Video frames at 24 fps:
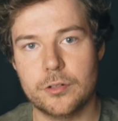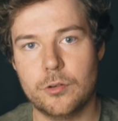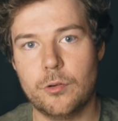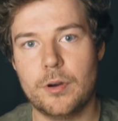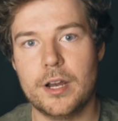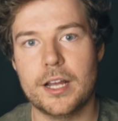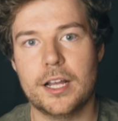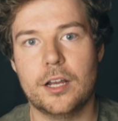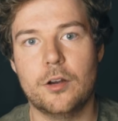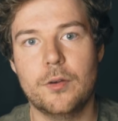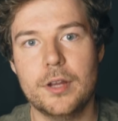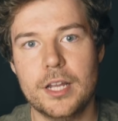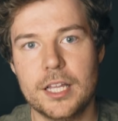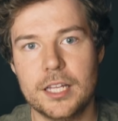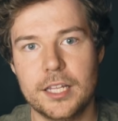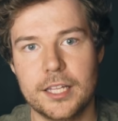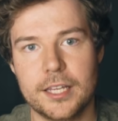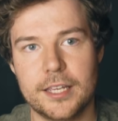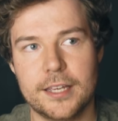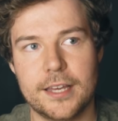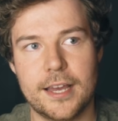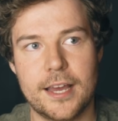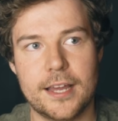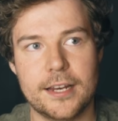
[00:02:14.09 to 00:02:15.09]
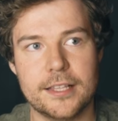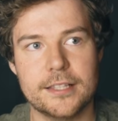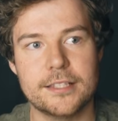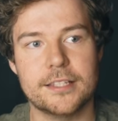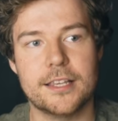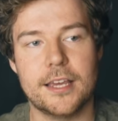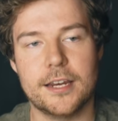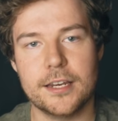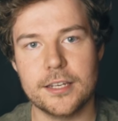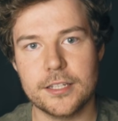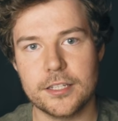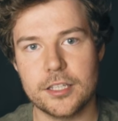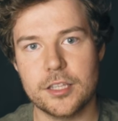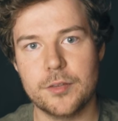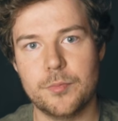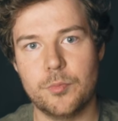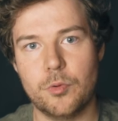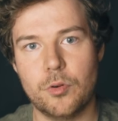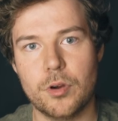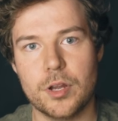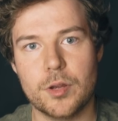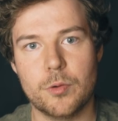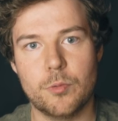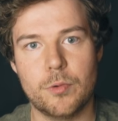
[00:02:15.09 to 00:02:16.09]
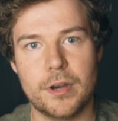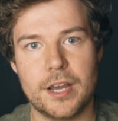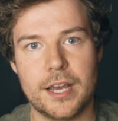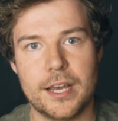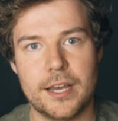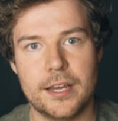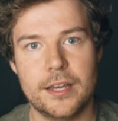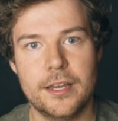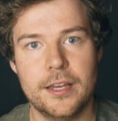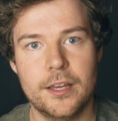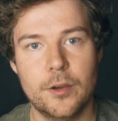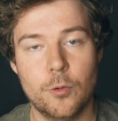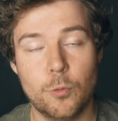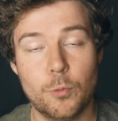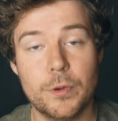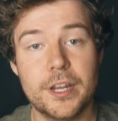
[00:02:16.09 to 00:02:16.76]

quite quickly and it's getting to the point where